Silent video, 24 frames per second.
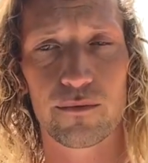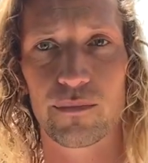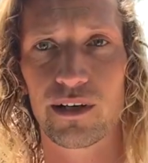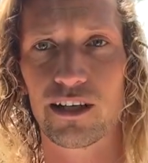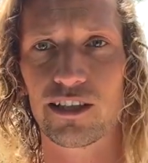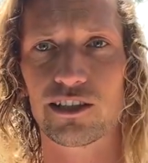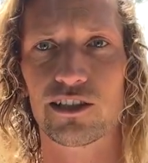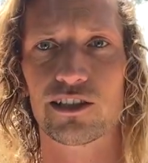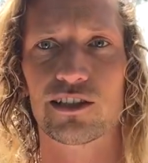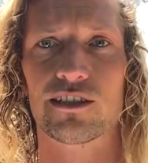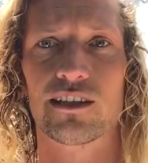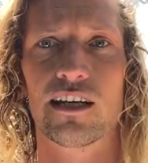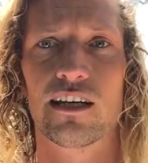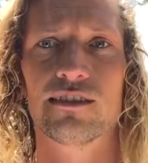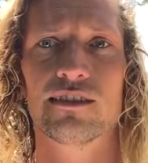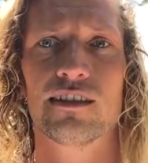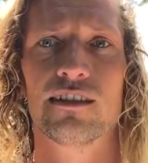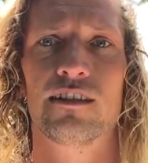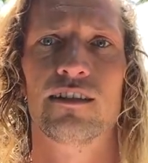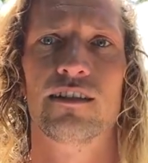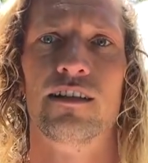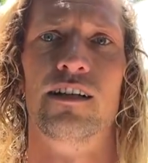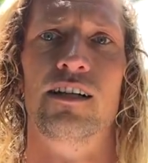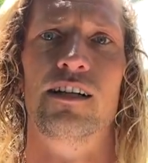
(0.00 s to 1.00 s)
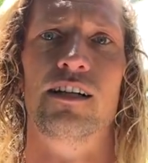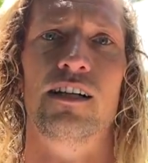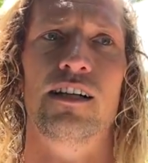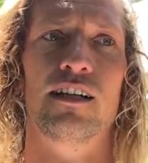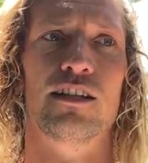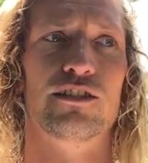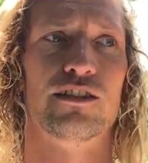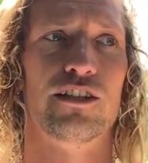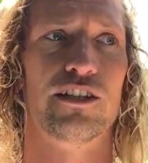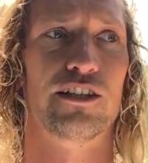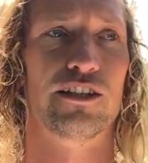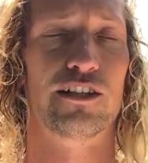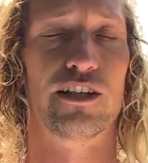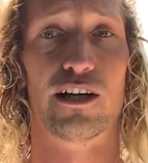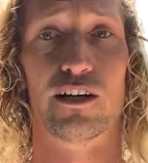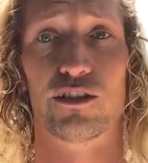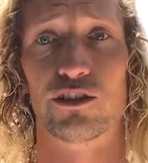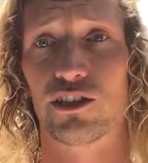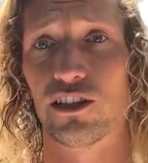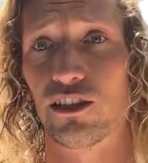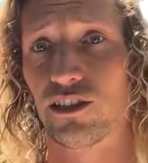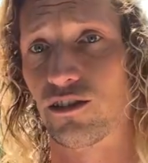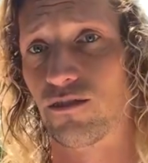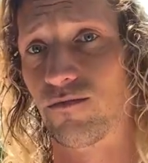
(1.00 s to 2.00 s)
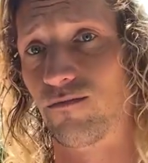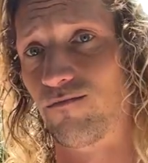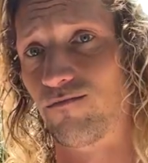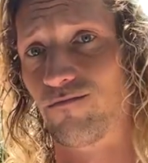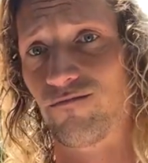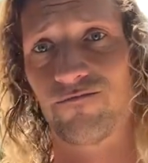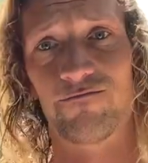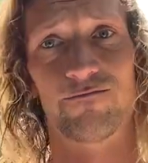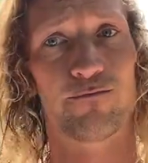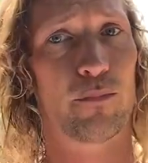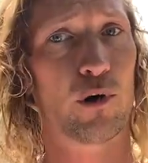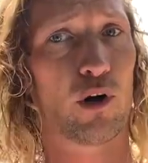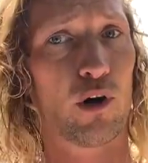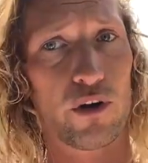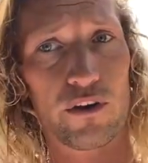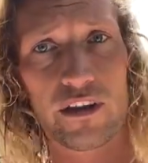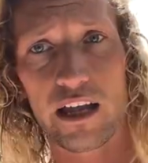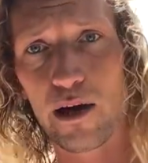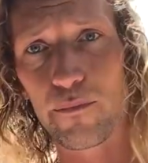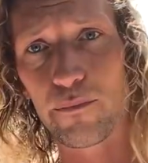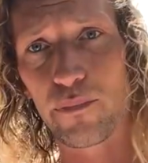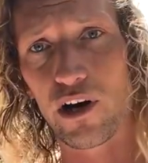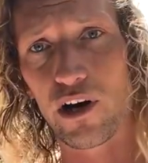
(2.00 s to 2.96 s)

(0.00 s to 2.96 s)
but it just doesn't. So, you know, just pull that